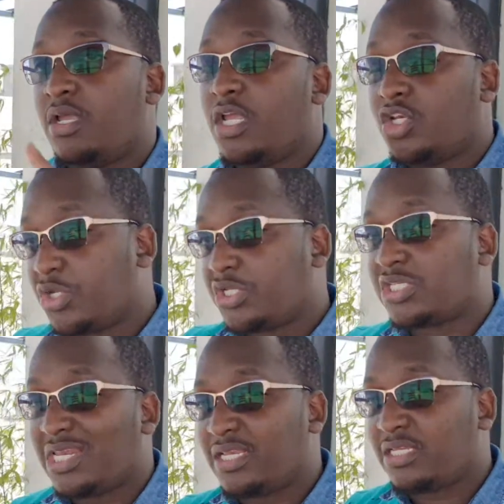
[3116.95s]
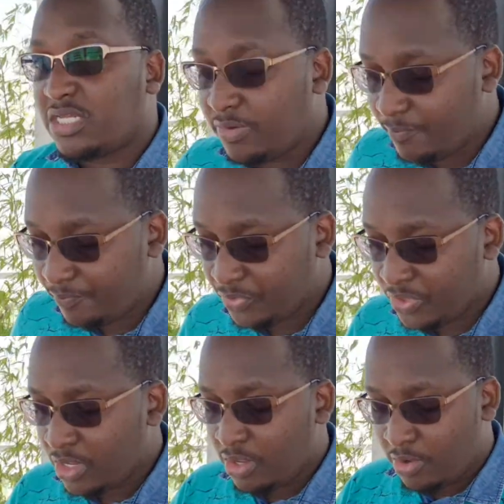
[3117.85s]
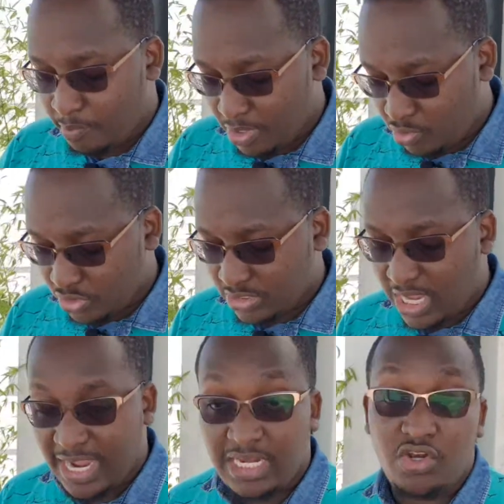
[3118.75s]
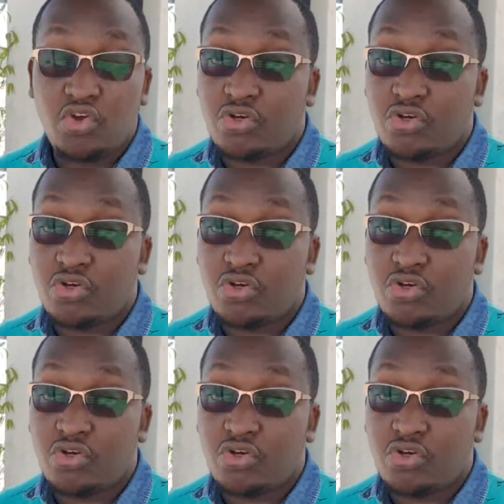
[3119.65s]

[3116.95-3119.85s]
in 2019 because I did not